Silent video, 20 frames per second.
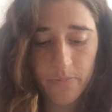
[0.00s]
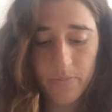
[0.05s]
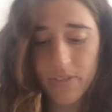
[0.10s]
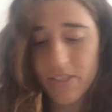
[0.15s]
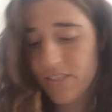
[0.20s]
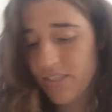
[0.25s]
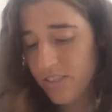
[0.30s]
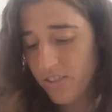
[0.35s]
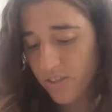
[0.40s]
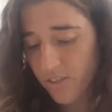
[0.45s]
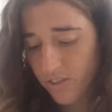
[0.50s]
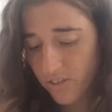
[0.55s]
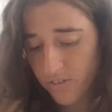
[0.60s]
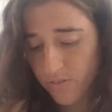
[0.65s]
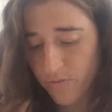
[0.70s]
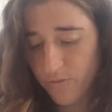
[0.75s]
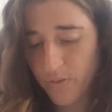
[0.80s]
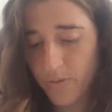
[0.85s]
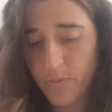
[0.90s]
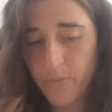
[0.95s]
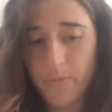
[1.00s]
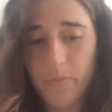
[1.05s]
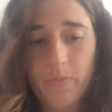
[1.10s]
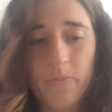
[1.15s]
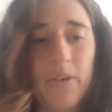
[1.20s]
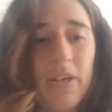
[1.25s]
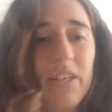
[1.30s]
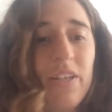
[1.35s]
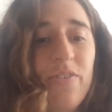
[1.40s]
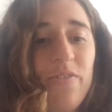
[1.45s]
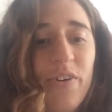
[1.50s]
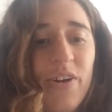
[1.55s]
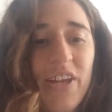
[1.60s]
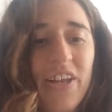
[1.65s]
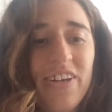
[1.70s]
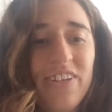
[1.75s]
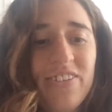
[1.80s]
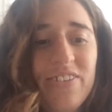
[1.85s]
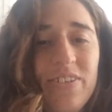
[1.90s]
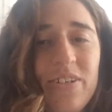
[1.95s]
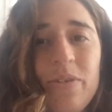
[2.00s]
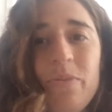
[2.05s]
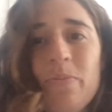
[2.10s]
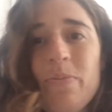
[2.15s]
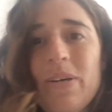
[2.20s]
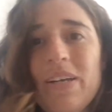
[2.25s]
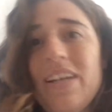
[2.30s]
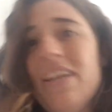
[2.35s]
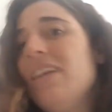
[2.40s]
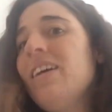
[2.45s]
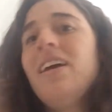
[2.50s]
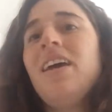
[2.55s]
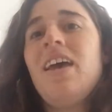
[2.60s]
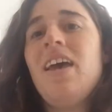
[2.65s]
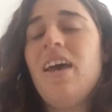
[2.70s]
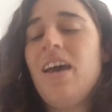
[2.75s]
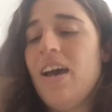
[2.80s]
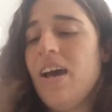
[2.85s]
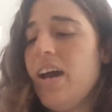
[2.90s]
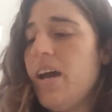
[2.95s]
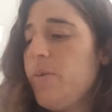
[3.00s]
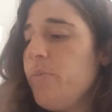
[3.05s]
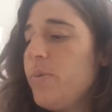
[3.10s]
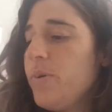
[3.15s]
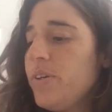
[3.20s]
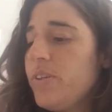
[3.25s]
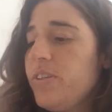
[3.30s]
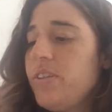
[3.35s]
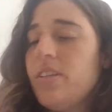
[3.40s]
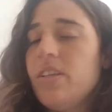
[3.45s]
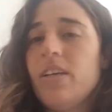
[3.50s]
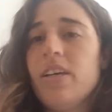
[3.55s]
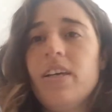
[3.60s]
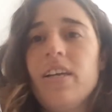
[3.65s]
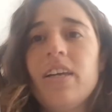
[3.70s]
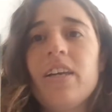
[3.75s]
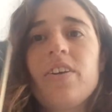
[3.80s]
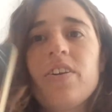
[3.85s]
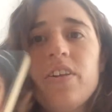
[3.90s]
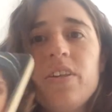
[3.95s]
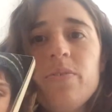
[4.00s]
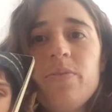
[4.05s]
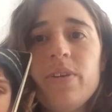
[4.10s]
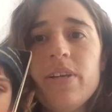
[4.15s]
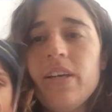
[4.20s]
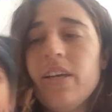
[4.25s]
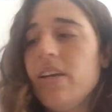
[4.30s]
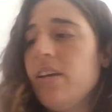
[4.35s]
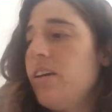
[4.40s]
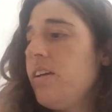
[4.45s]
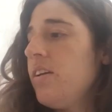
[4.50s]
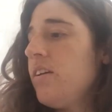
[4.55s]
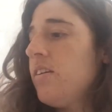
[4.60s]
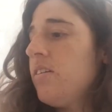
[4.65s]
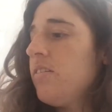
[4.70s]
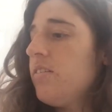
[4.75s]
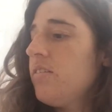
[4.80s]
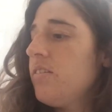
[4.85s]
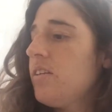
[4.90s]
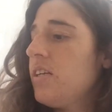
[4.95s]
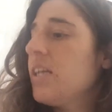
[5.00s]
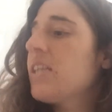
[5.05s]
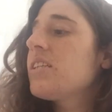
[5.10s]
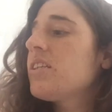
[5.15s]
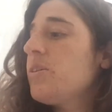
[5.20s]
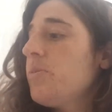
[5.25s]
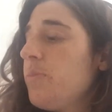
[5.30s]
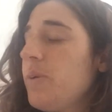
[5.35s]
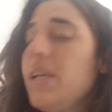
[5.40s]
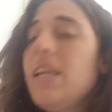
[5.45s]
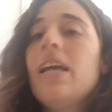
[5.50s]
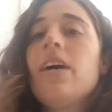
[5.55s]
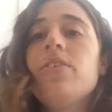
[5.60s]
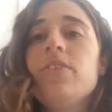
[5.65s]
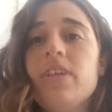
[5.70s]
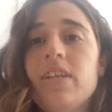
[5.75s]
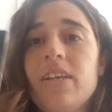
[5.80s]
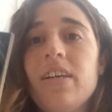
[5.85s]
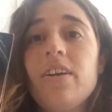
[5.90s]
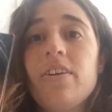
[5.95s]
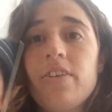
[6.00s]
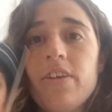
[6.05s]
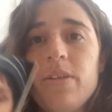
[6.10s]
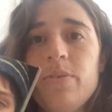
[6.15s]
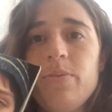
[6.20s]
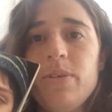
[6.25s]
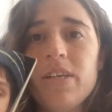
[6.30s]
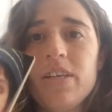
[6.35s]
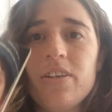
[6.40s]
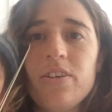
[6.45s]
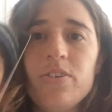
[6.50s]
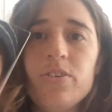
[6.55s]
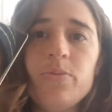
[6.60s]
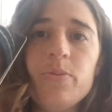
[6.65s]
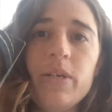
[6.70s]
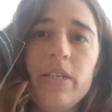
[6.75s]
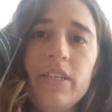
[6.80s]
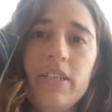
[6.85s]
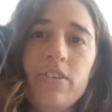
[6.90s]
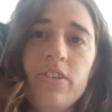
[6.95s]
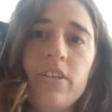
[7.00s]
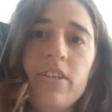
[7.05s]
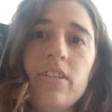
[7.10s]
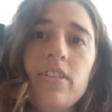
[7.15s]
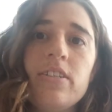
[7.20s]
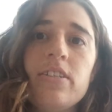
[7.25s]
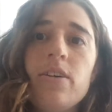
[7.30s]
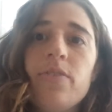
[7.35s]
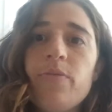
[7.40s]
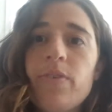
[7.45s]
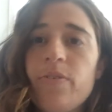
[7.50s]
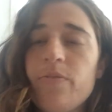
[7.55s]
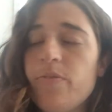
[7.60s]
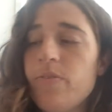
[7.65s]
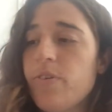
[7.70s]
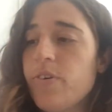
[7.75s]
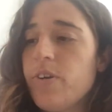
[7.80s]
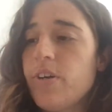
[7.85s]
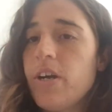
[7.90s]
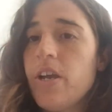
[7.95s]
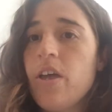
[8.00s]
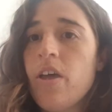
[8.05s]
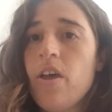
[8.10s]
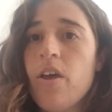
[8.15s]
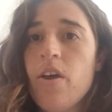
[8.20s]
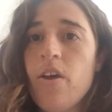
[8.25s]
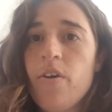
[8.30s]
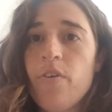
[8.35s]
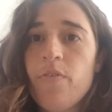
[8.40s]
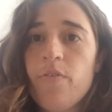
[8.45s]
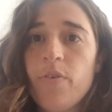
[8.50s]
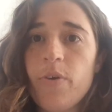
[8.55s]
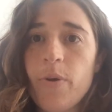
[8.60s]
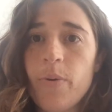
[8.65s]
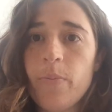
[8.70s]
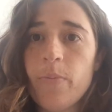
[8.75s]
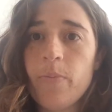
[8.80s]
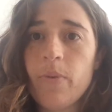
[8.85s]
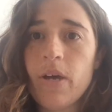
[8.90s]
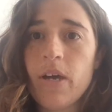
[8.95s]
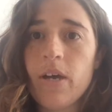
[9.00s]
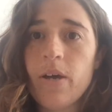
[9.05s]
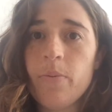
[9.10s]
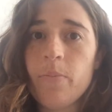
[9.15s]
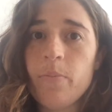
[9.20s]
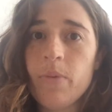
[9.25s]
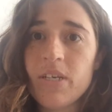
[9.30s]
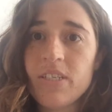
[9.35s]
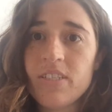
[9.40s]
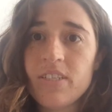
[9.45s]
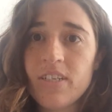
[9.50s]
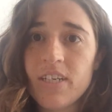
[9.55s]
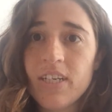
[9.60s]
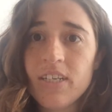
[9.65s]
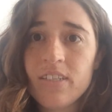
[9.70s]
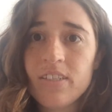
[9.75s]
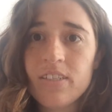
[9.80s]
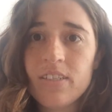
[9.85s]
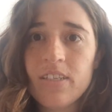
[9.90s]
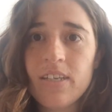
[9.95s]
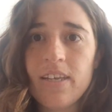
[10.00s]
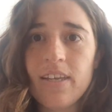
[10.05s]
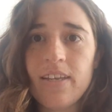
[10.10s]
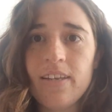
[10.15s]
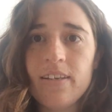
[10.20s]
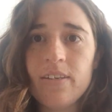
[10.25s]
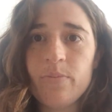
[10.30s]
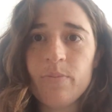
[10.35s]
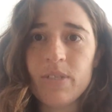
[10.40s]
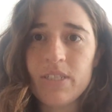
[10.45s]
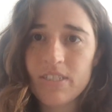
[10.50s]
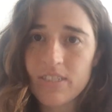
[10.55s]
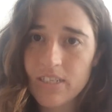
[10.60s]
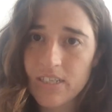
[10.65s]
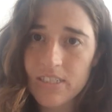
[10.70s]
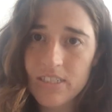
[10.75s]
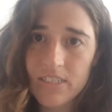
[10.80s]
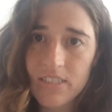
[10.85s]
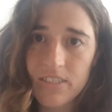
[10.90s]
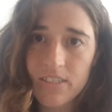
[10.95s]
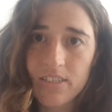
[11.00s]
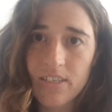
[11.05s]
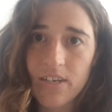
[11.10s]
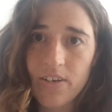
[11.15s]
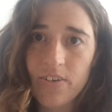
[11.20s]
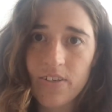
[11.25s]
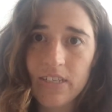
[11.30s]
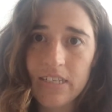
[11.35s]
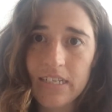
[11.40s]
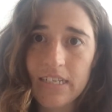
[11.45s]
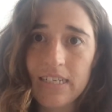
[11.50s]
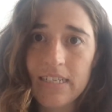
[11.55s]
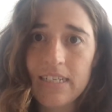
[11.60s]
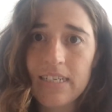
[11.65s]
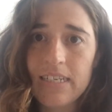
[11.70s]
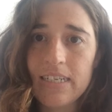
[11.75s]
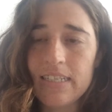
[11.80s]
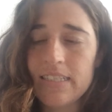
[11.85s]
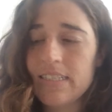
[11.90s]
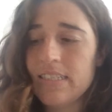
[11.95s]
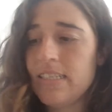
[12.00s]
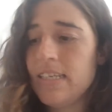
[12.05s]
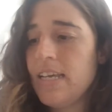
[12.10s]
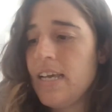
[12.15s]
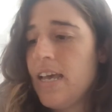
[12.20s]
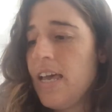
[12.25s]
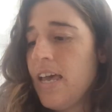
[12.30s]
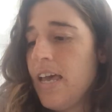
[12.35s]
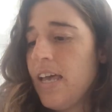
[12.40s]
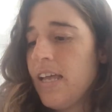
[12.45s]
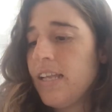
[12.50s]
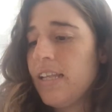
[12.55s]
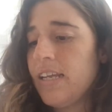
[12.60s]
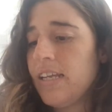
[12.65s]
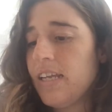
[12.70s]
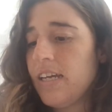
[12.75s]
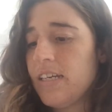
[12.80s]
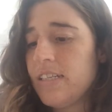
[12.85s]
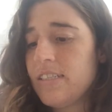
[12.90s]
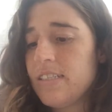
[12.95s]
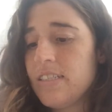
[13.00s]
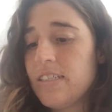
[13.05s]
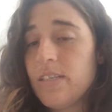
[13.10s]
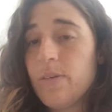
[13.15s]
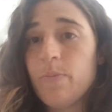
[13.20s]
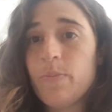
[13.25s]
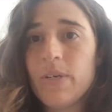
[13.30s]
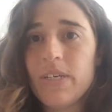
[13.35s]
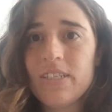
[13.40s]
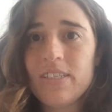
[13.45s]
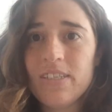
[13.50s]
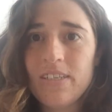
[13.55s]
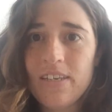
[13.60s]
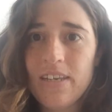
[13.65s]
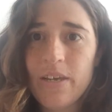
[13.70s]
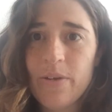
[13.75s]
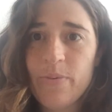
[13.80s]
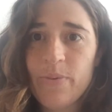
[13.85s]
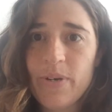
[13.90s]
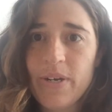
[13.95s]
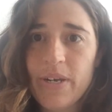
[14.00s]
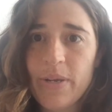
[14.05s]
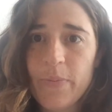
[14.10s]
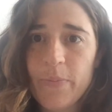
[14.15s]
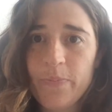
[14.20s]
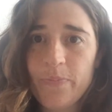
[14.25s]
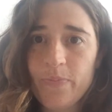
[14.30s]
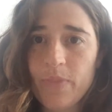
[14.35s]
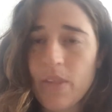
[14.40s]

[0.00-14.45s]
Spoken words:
this is not from a different country, but I bought an extremely loud and incredibly close by Jonathan Safran Foer from Maastricht, and Maastricht is a town in the Netherlands that has this amazing library,